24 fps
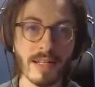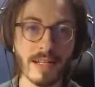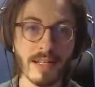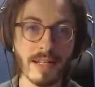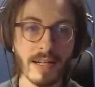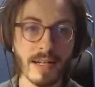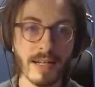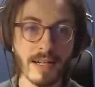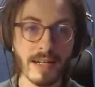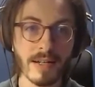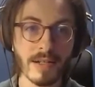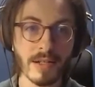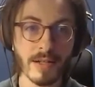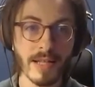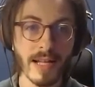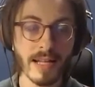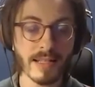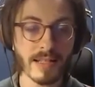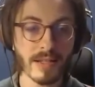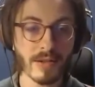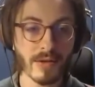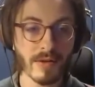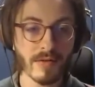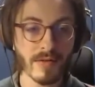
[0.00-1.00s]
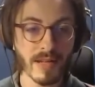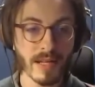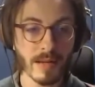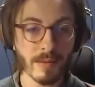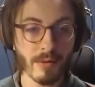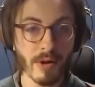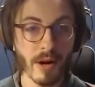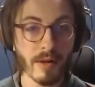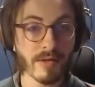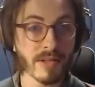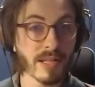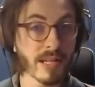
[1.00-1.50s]
So that's sort of the
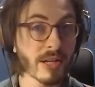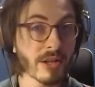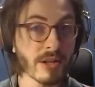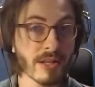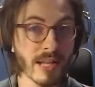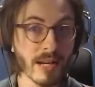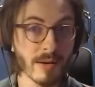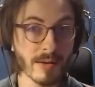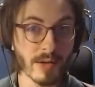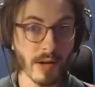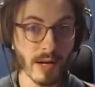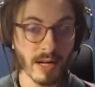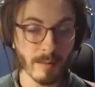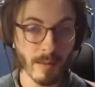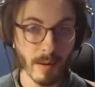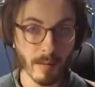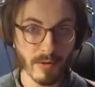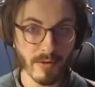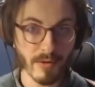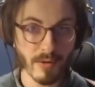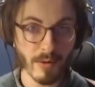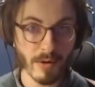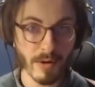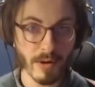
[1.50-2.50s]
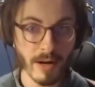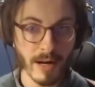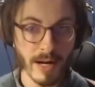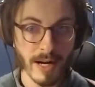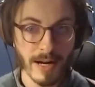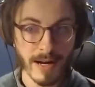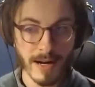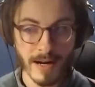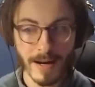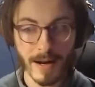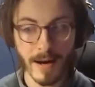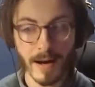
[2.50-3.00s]
improvisation that I was talking about before.
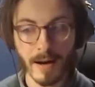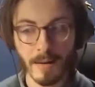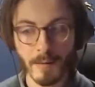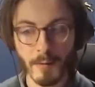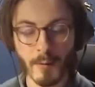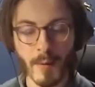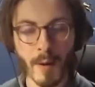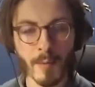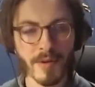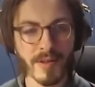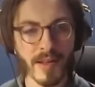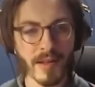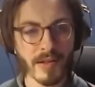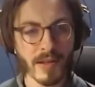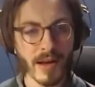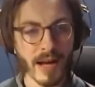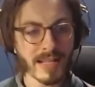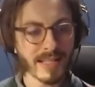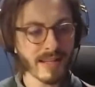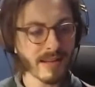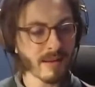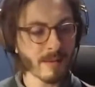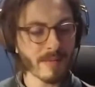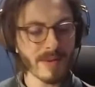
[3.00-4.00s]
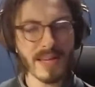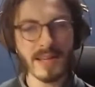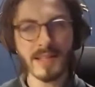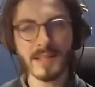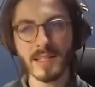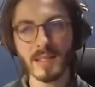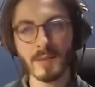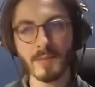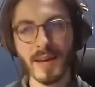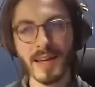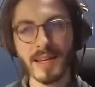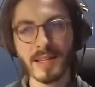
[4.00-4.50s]
Remember that I said the piece
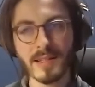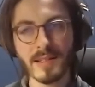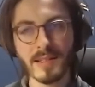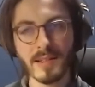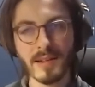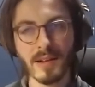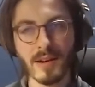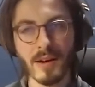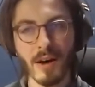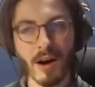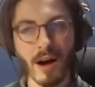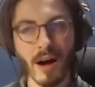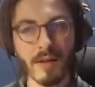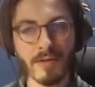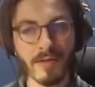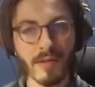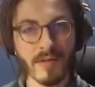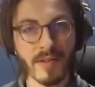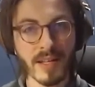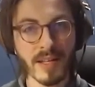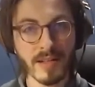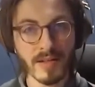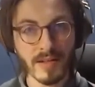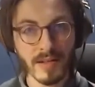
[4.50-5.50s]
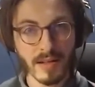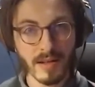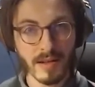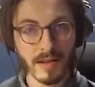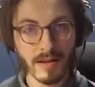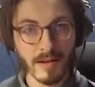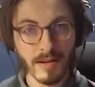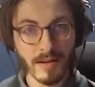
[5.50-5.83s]
is based off of this.